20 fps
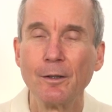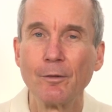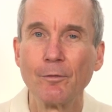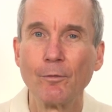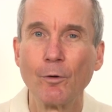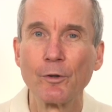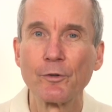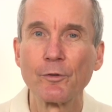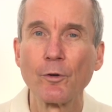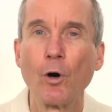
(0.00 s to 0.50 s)

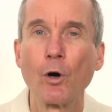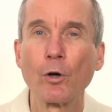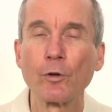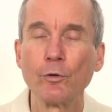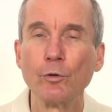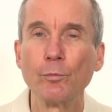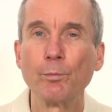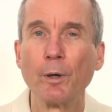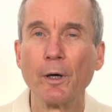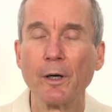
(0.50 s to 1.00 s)
was
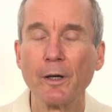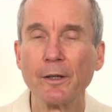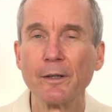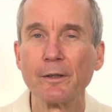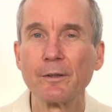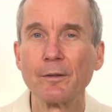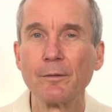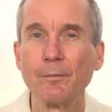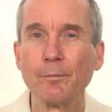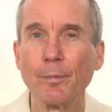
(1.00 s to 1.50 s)

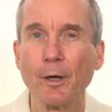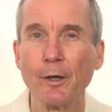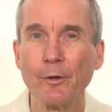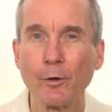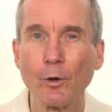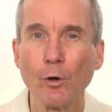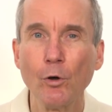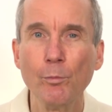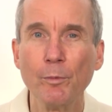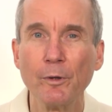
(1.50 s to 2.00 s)
occupied by the
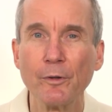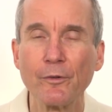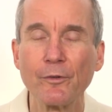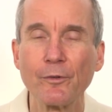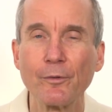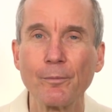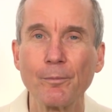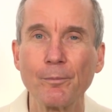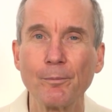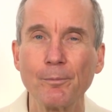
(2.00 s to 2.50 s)

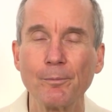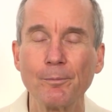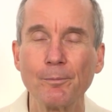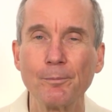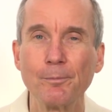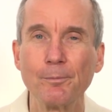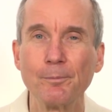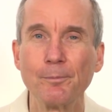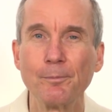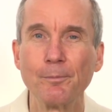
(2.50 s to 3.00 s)
Romans.
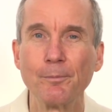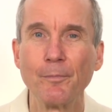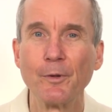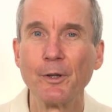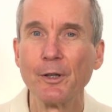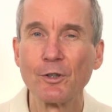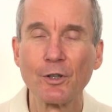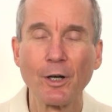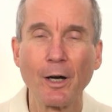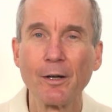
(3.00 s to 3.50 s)
The
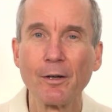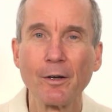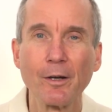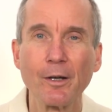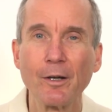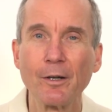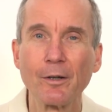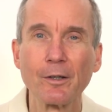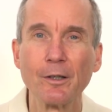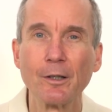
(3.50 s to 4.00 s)
entire
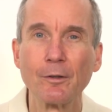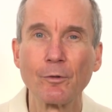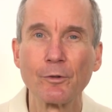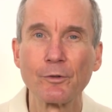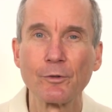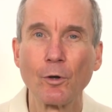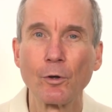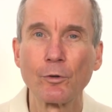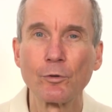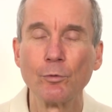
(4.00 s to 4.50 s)
area
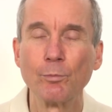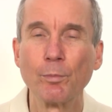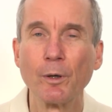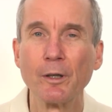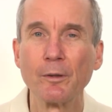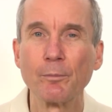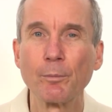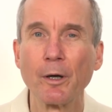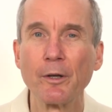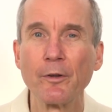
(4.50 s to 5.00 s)
was
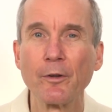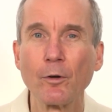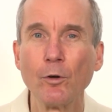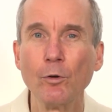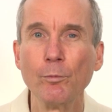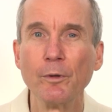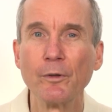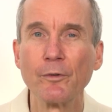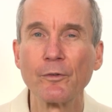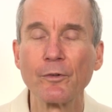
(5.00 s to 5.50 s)
occupied by the
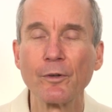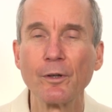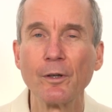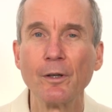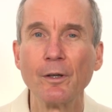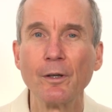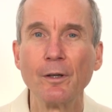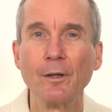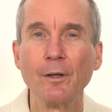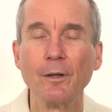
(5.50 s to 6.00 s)
Romans,
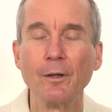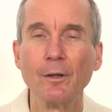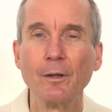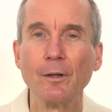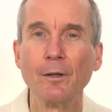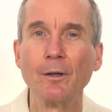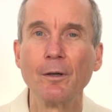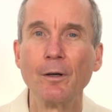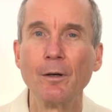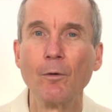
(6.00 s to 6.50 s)

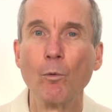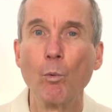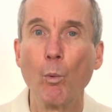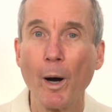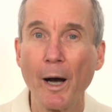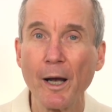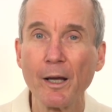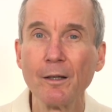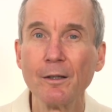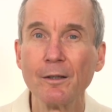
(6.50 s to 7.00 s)

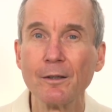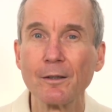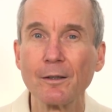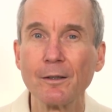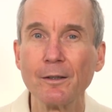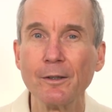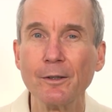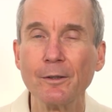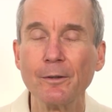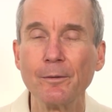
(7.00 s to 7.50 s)

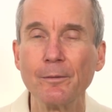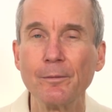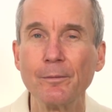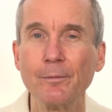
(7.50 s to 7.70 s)
violently.